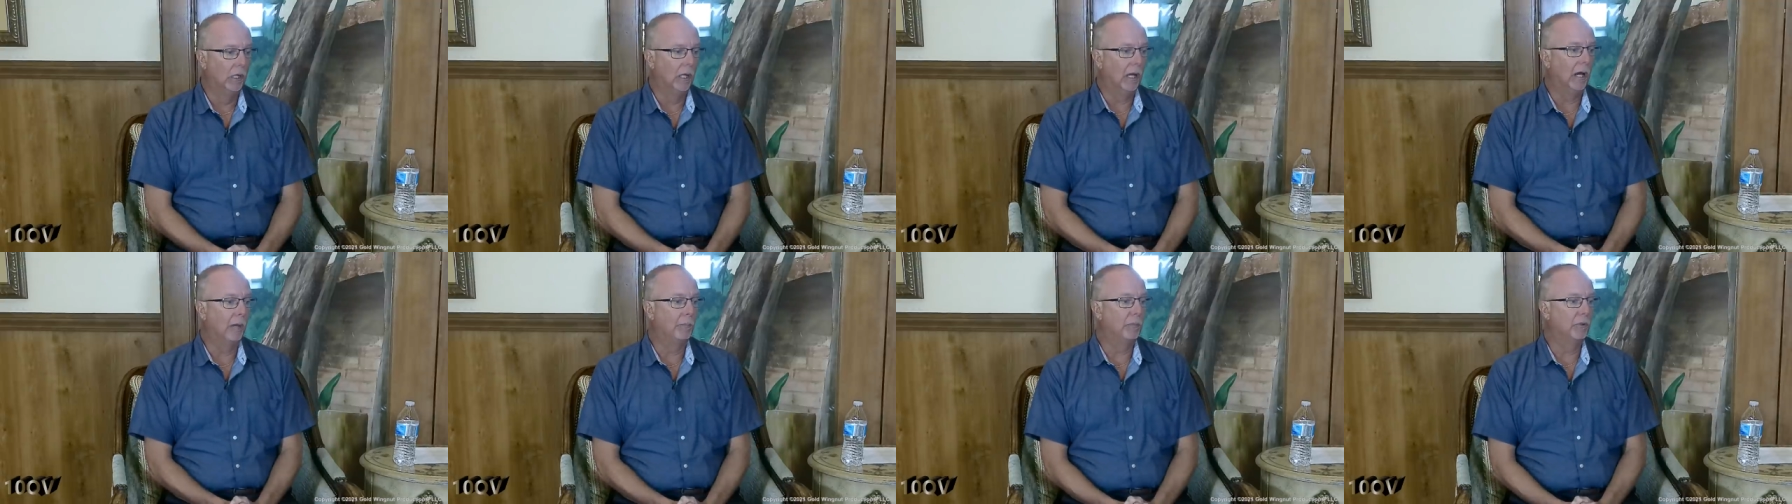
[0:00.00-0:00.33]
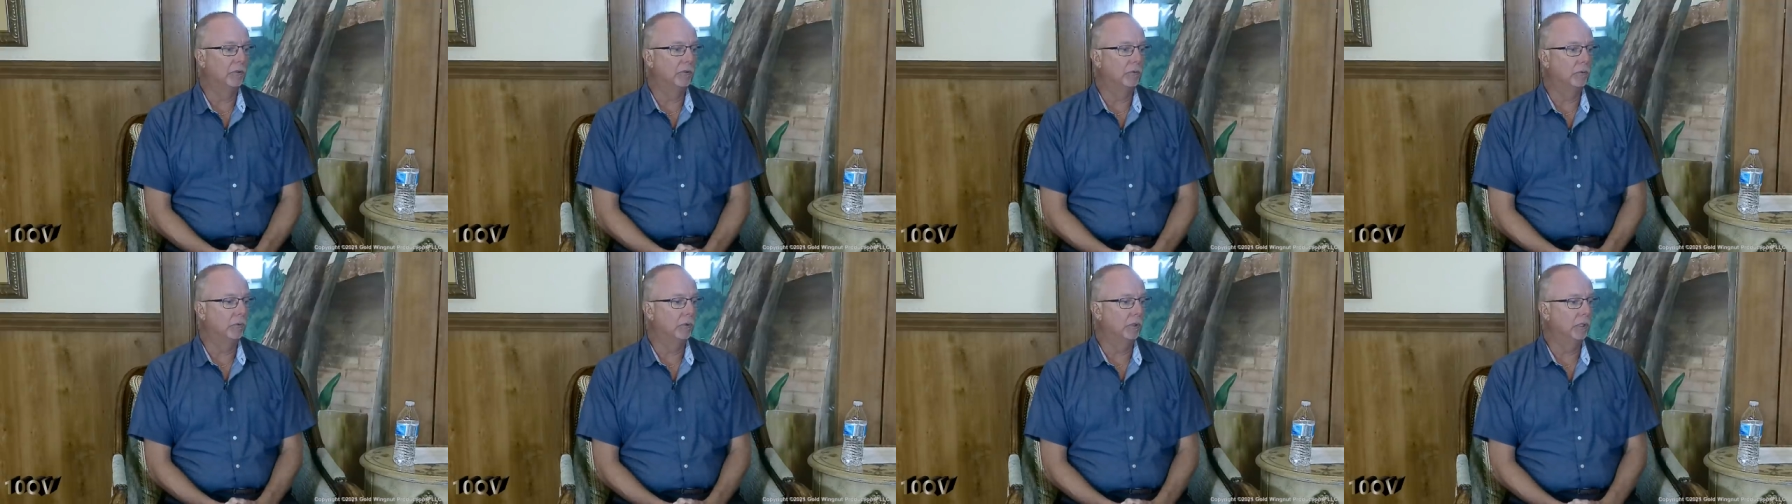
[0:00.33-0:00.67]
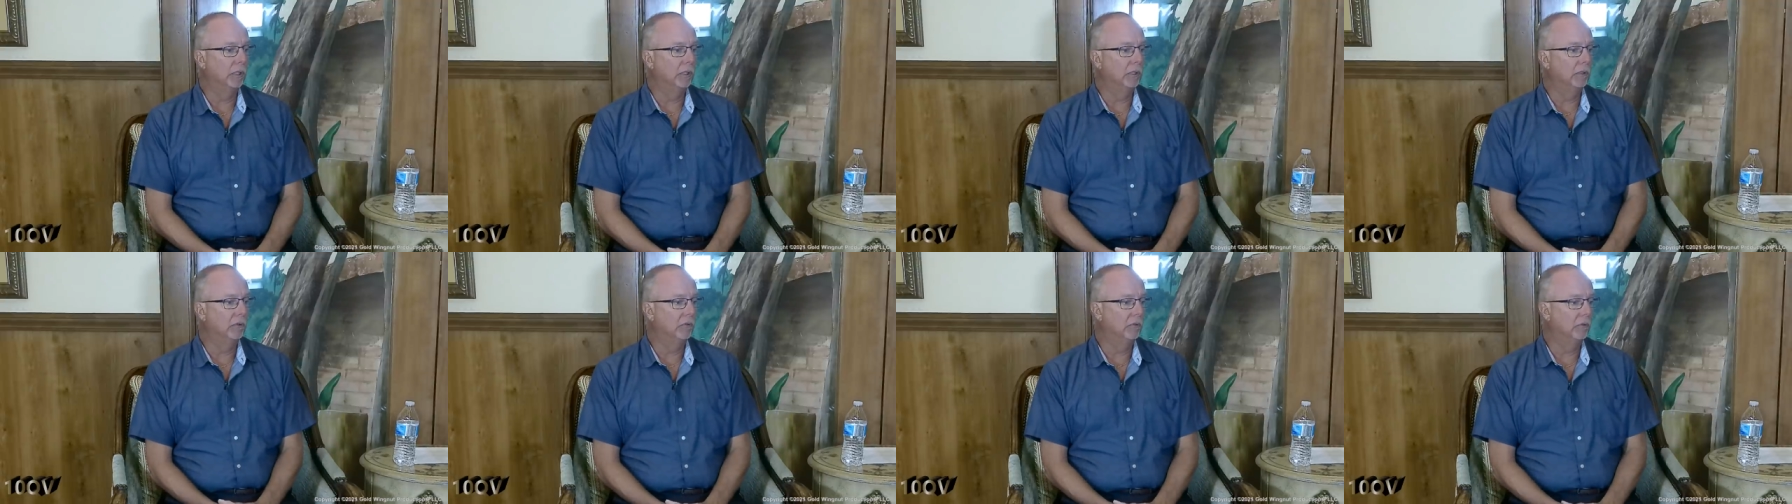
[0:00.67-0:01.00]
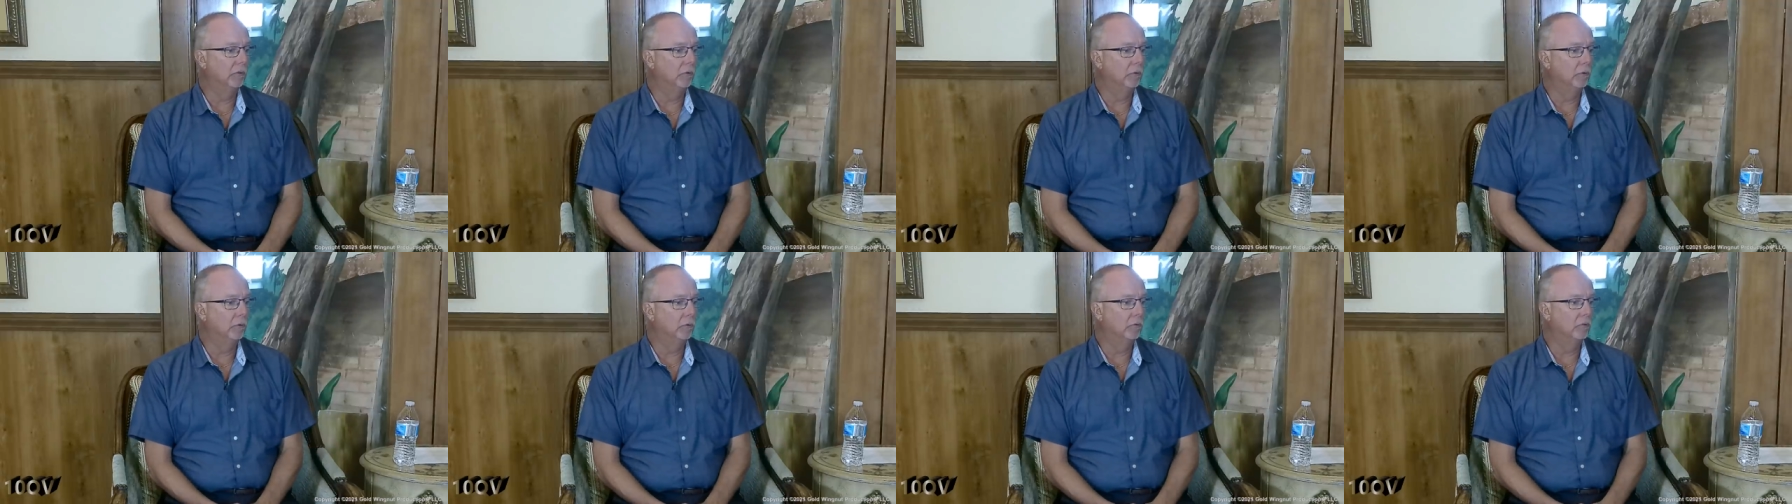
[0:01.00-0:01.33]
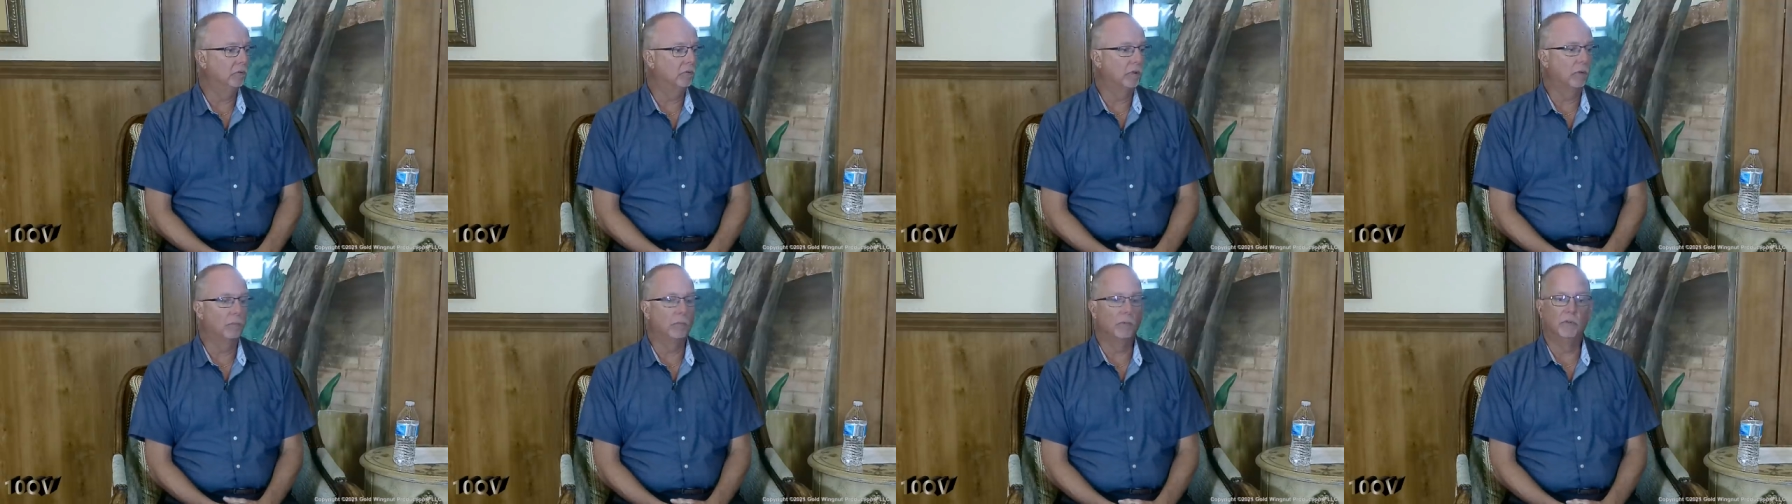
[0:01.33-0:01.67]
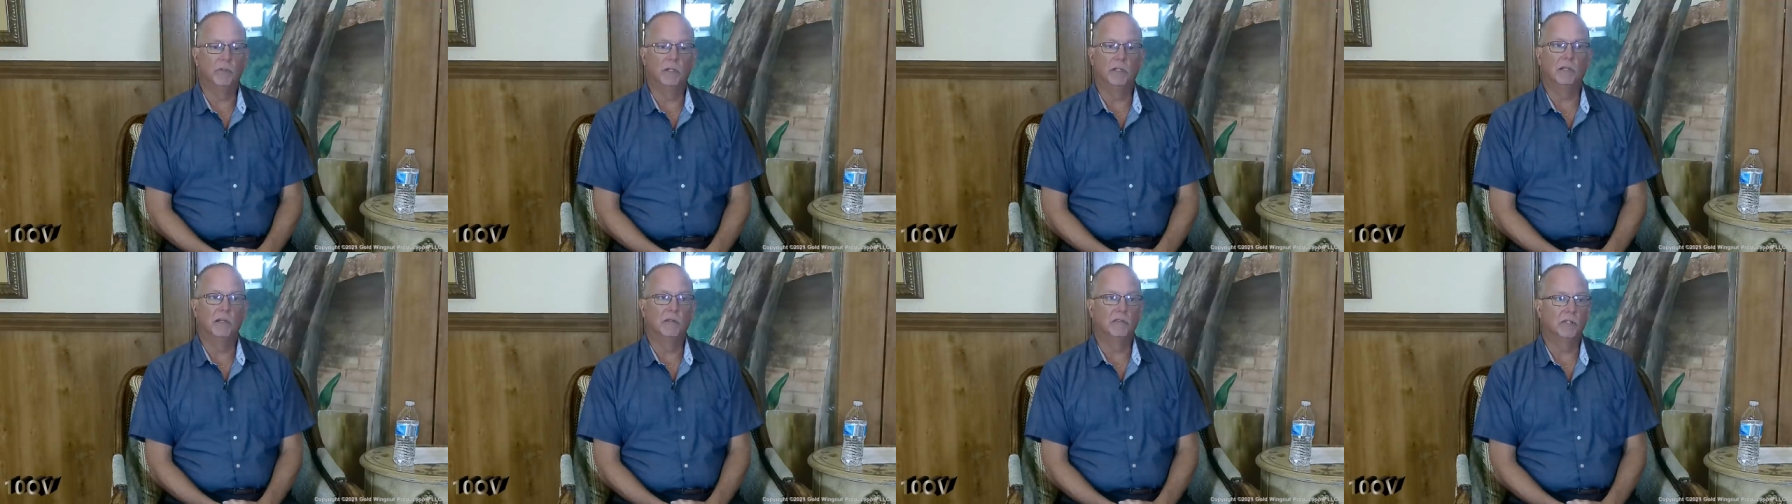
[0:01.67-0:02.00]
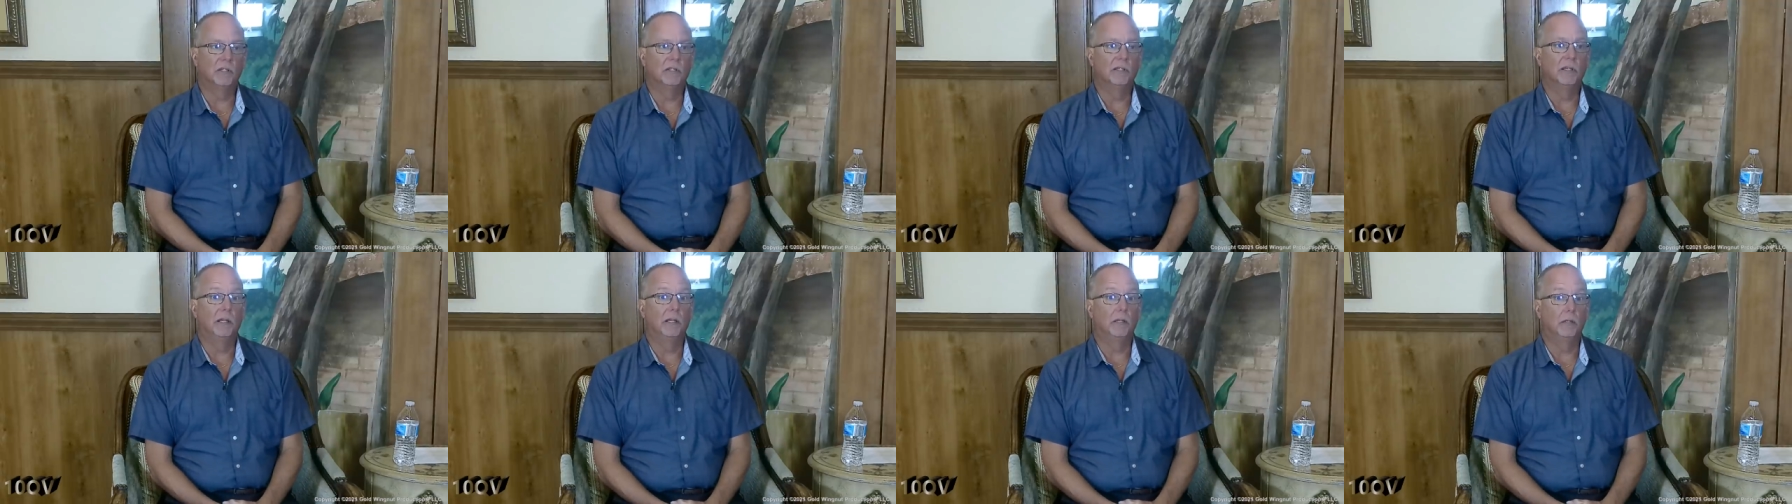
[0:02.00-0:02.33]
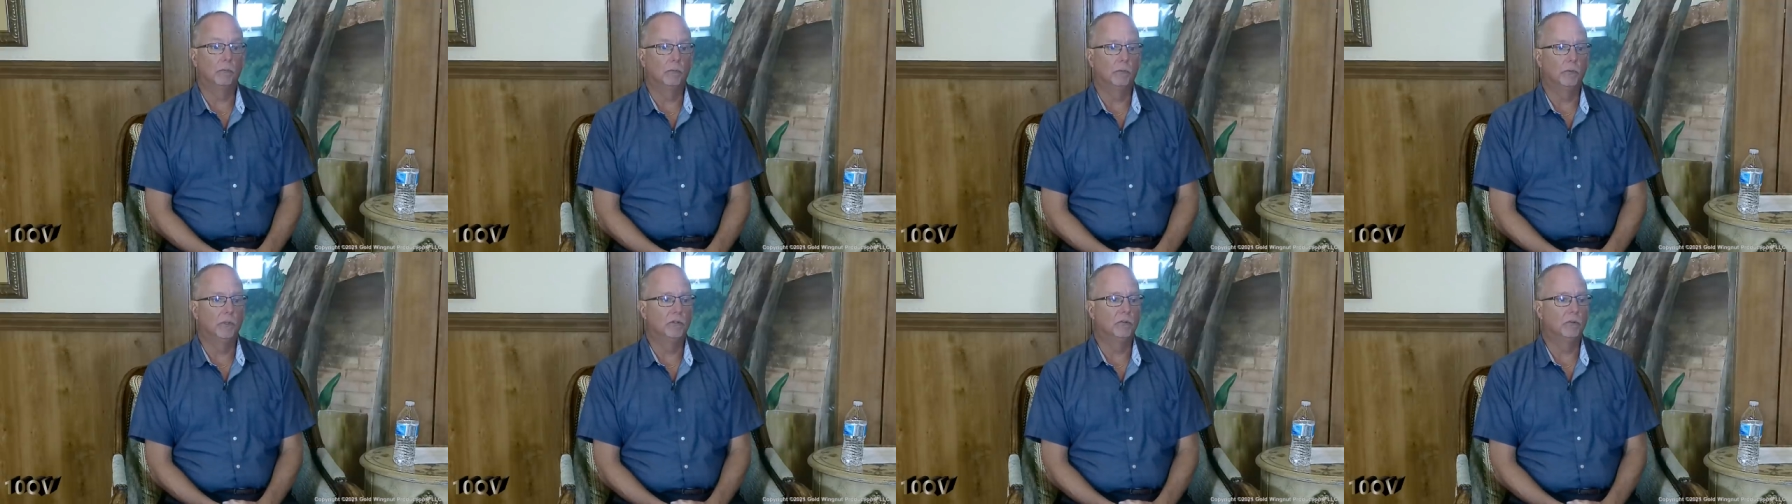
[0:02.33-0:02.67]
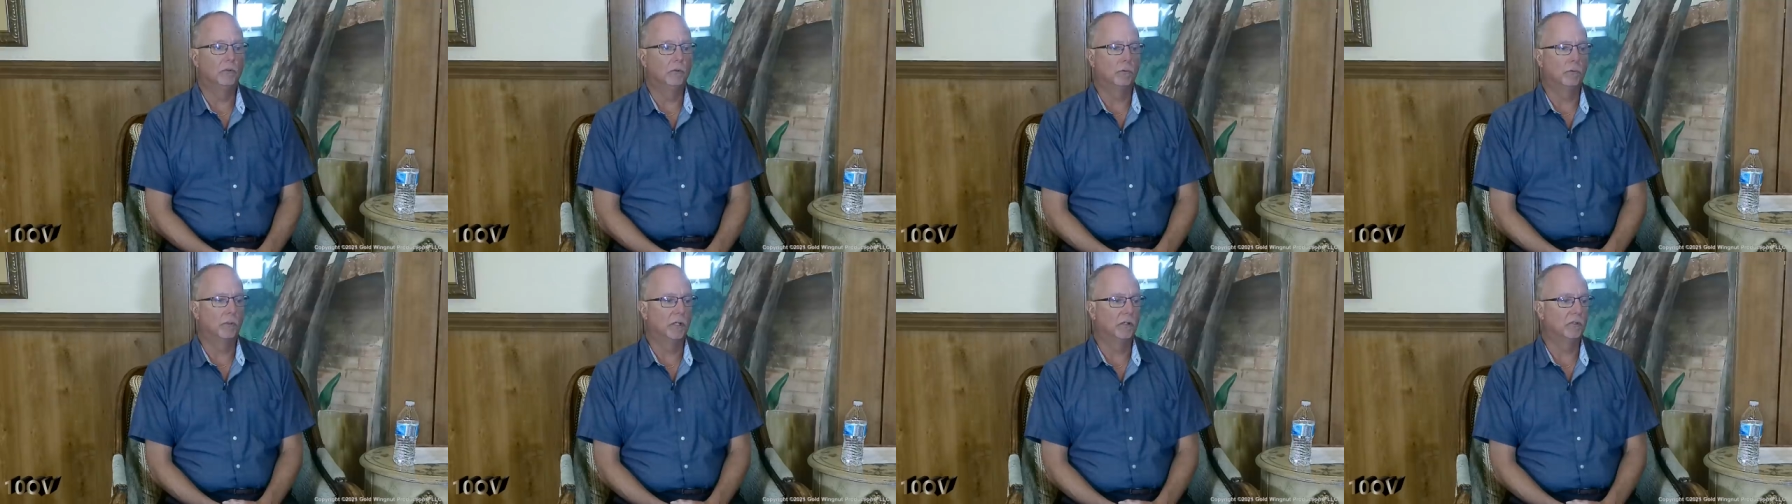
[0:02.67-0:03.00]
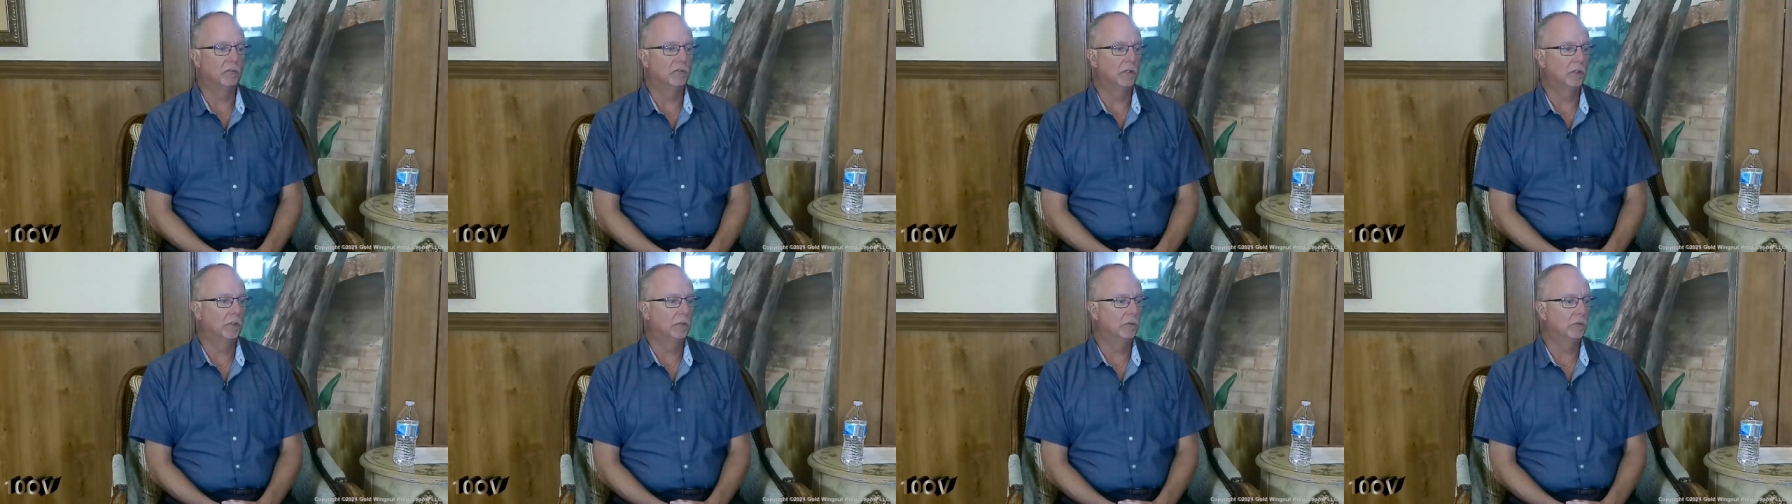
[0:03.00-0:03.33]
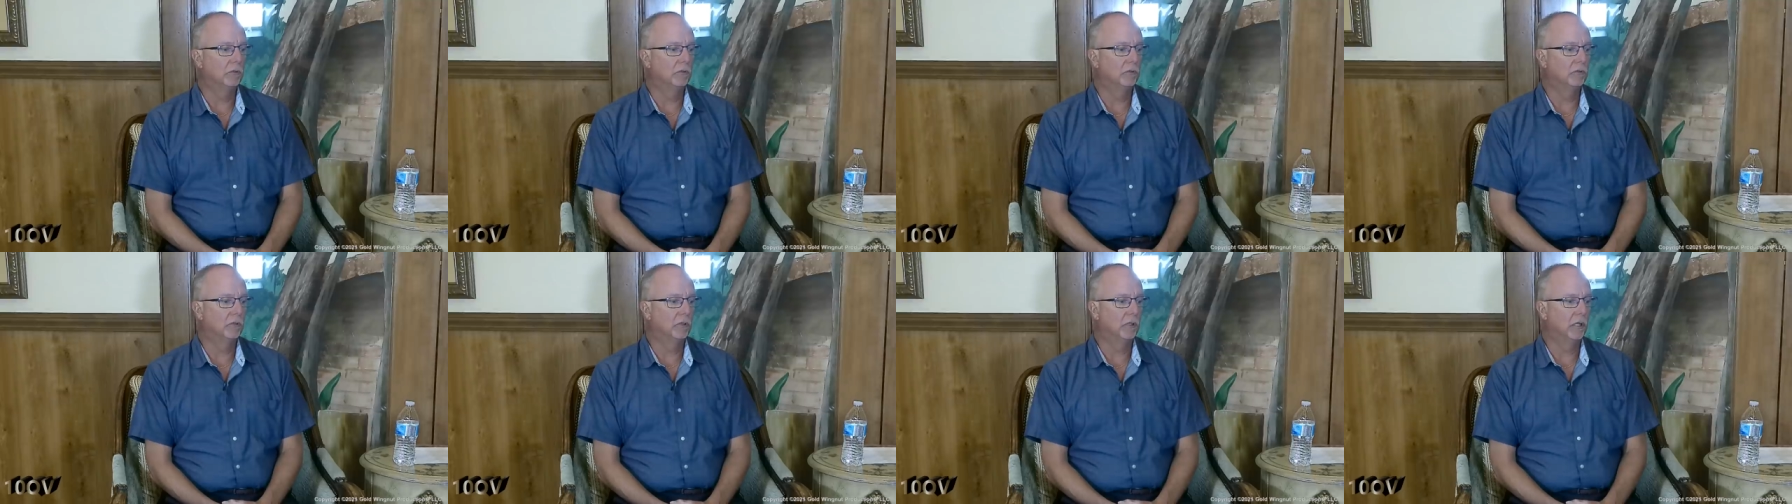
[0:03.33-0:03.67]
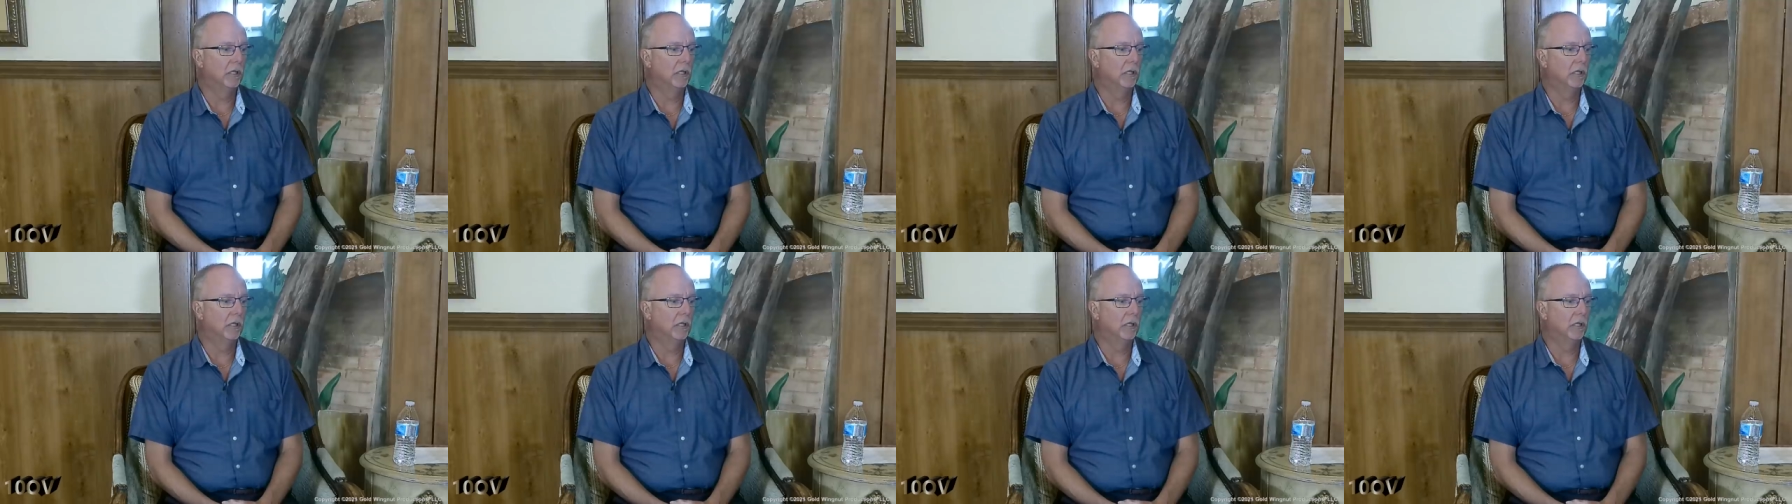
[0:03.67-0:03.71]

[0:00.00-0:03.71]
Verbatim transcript: opportunity to use some of the designated regional rec centers